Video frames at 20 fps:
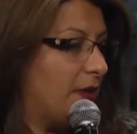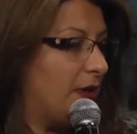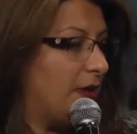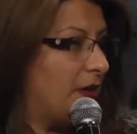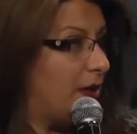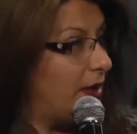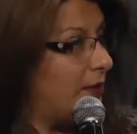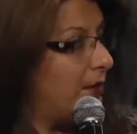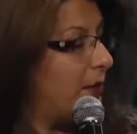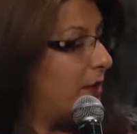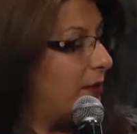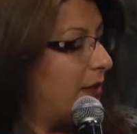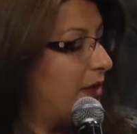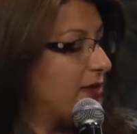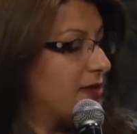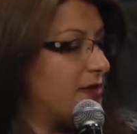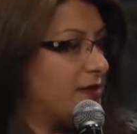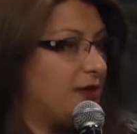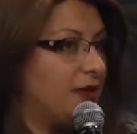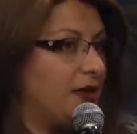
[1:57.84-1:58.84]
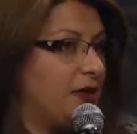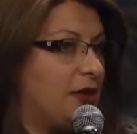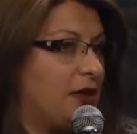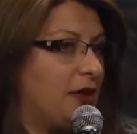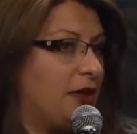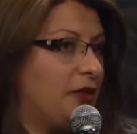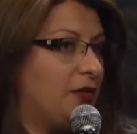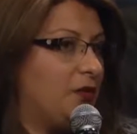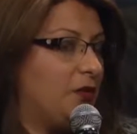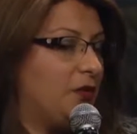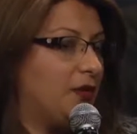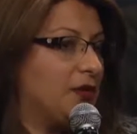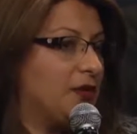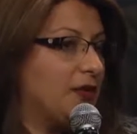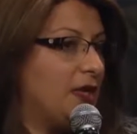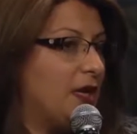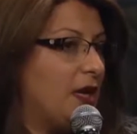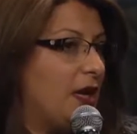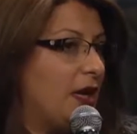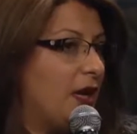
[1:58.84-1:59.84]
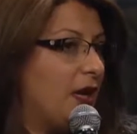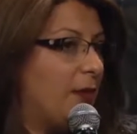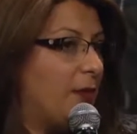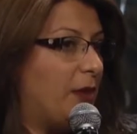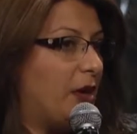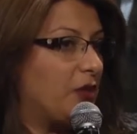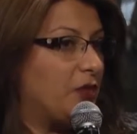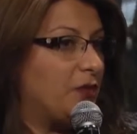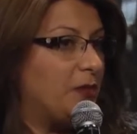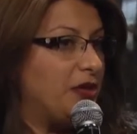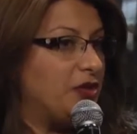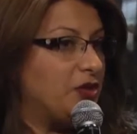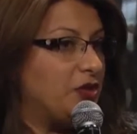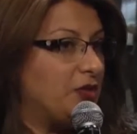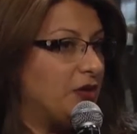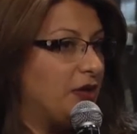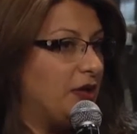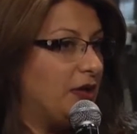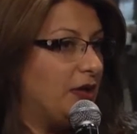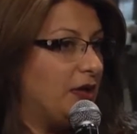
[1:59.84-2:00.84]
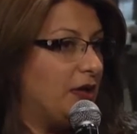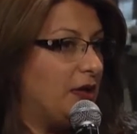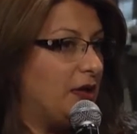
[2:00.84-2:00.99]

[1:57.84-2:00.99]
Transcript: in my master, it was about measuring